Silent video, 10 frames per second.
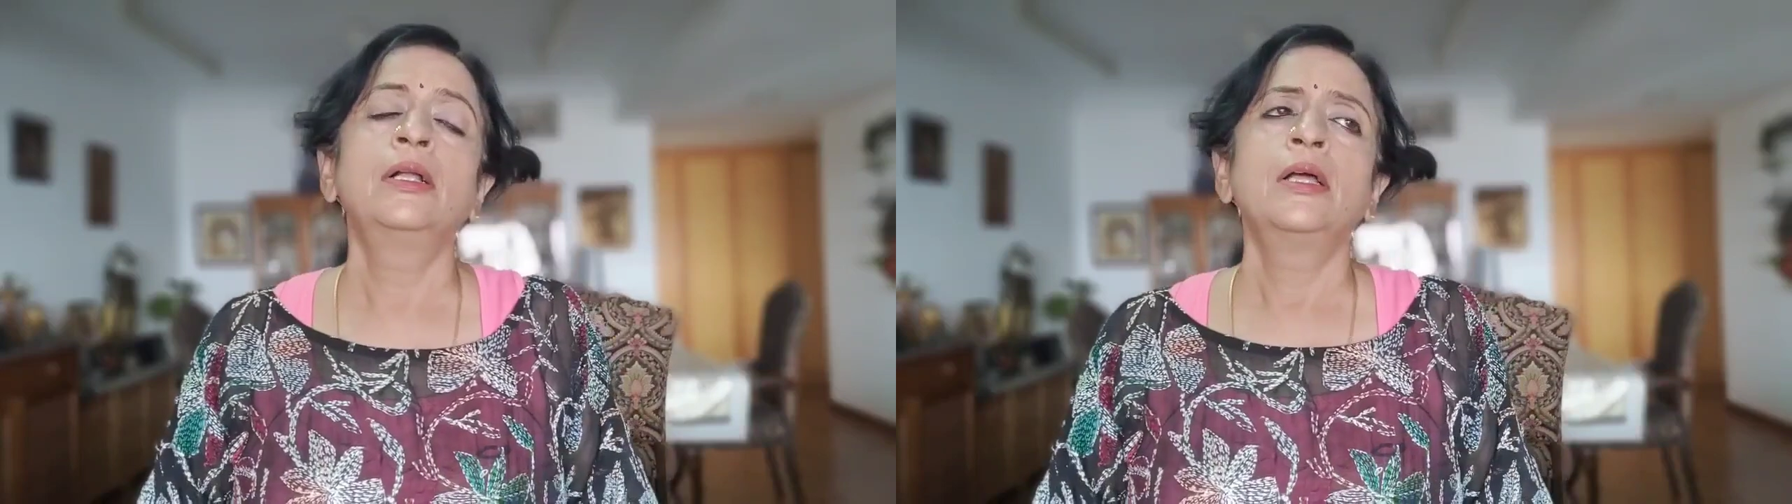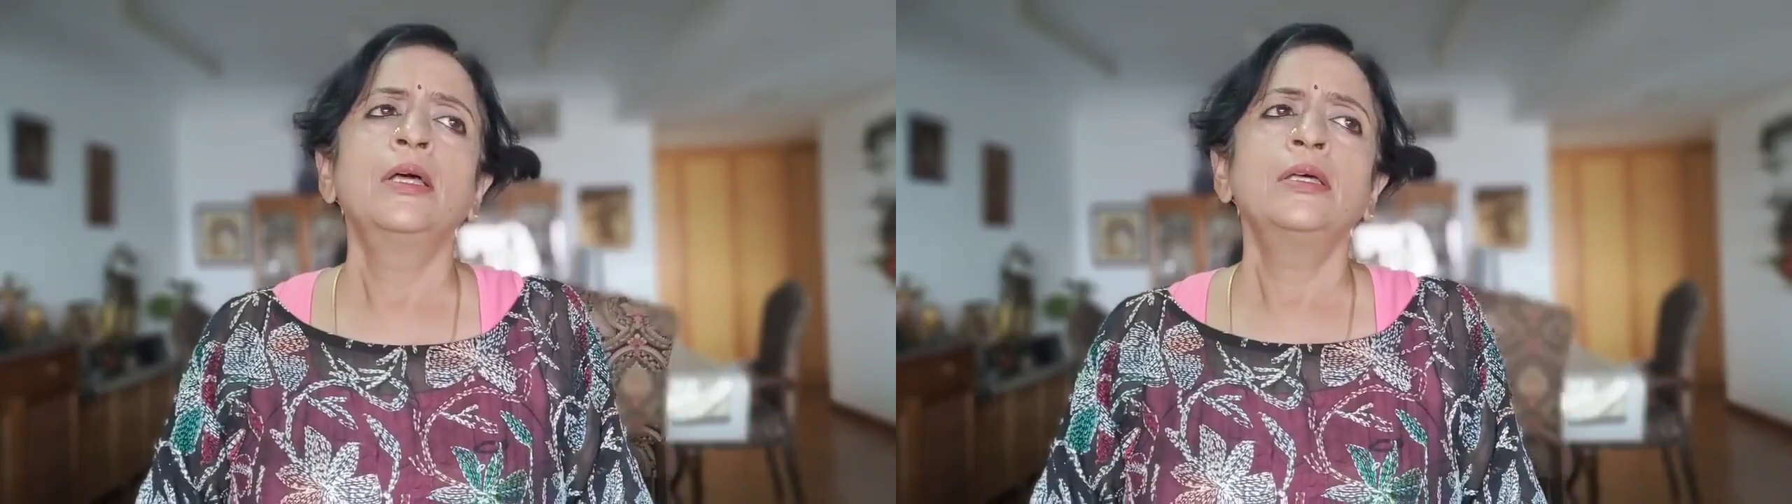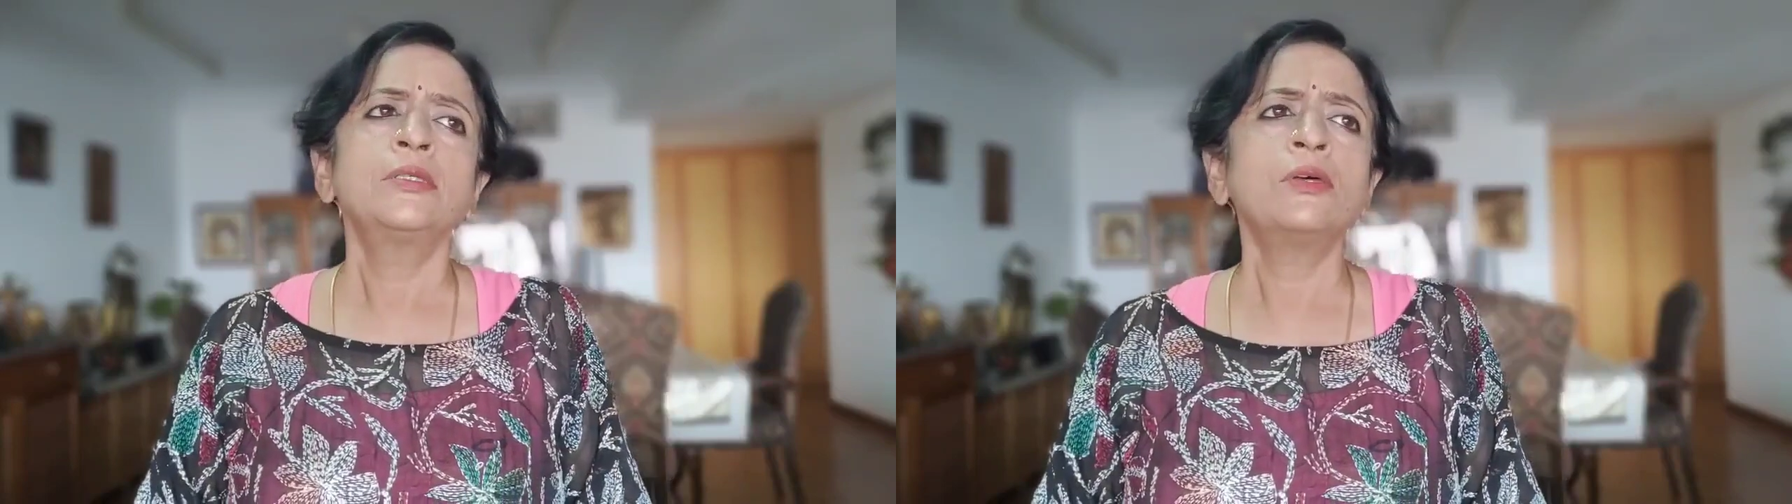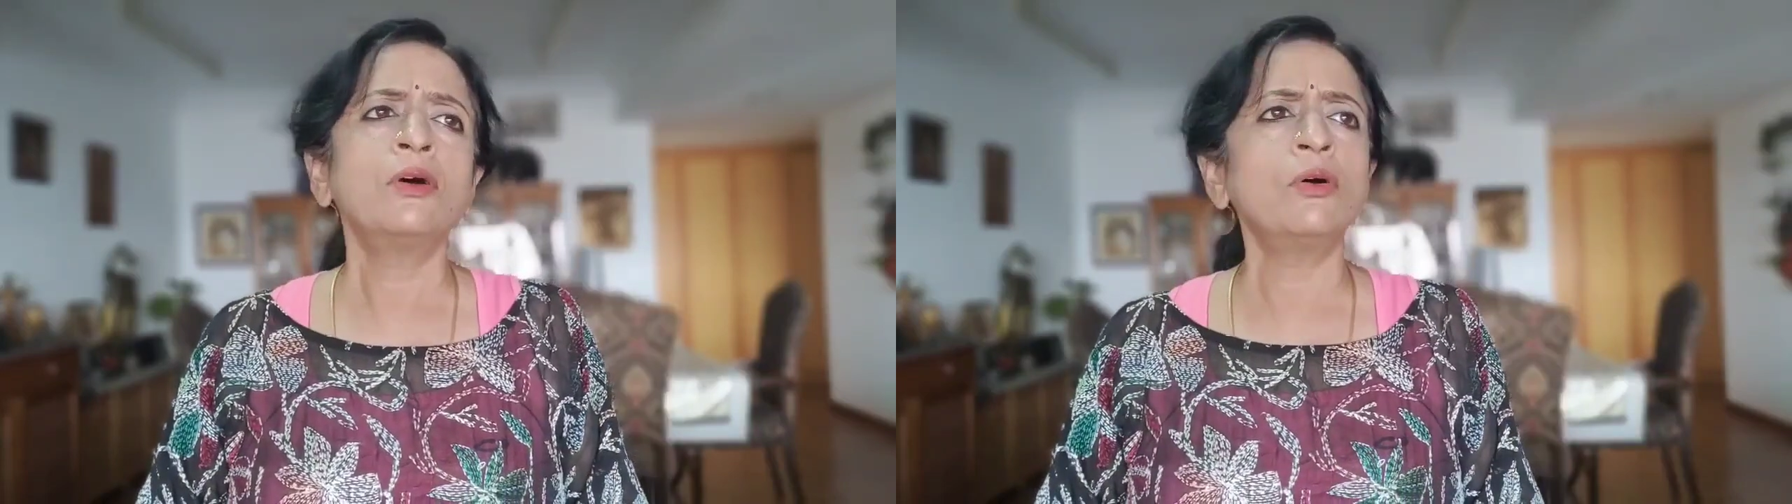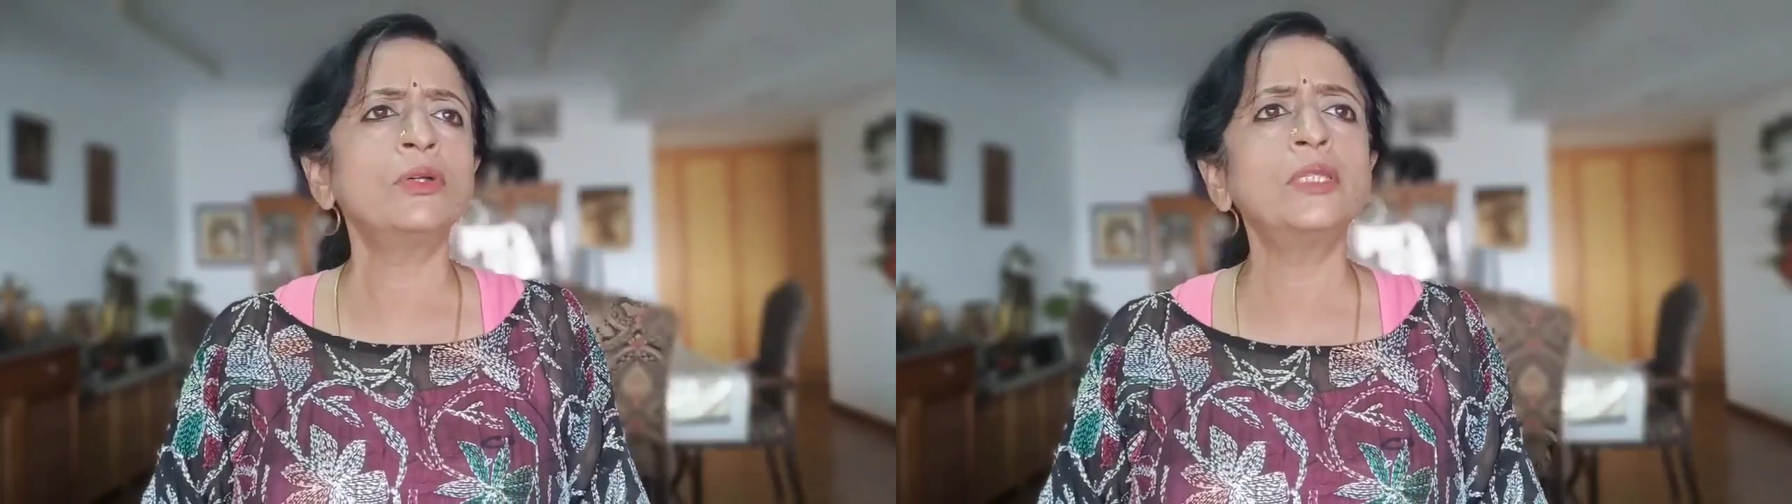
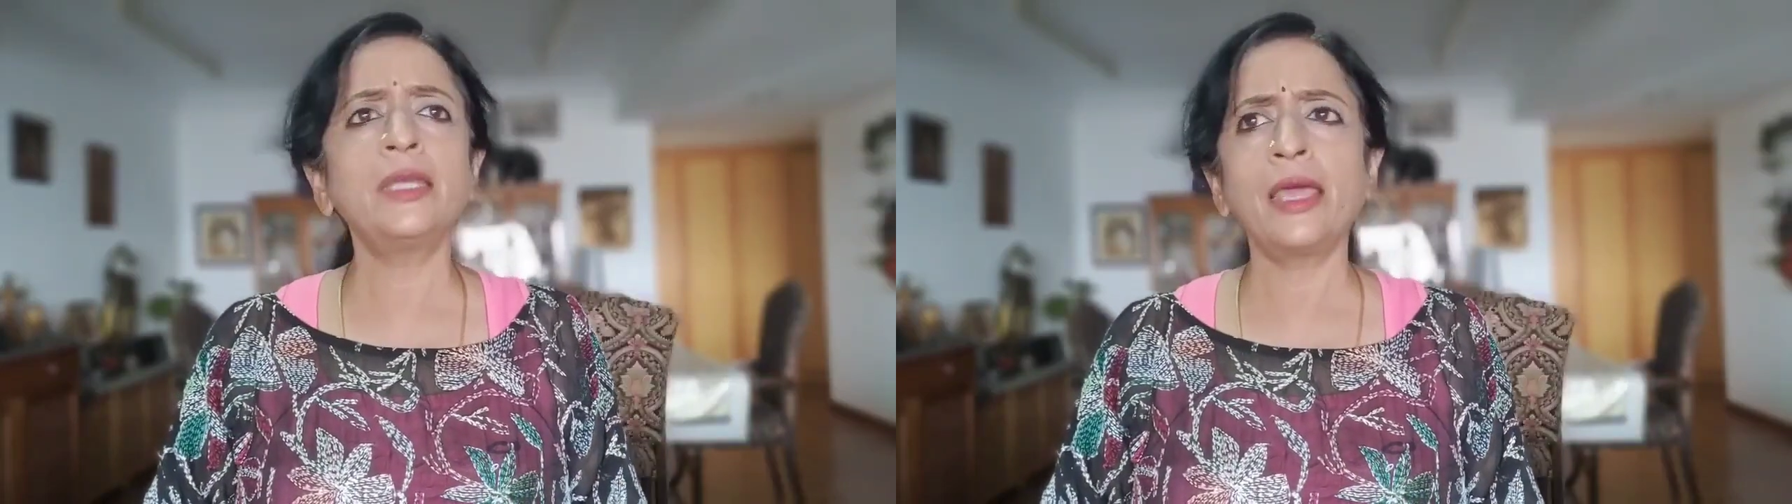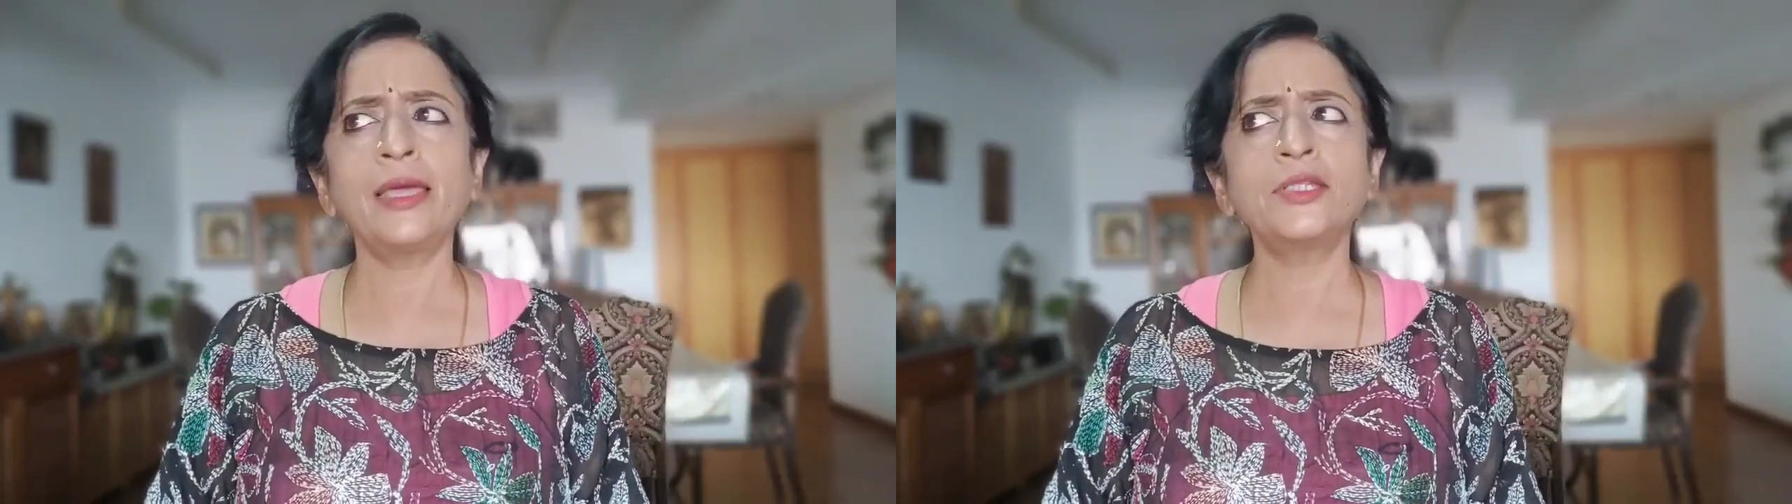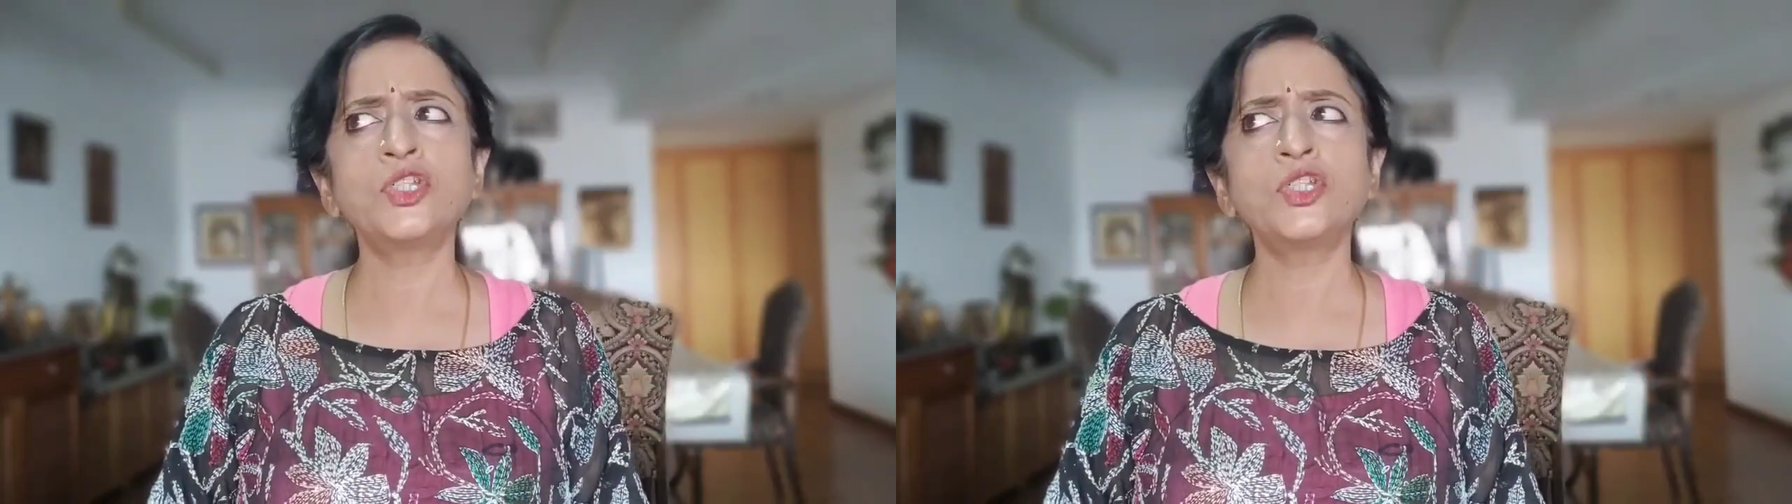So Dinesh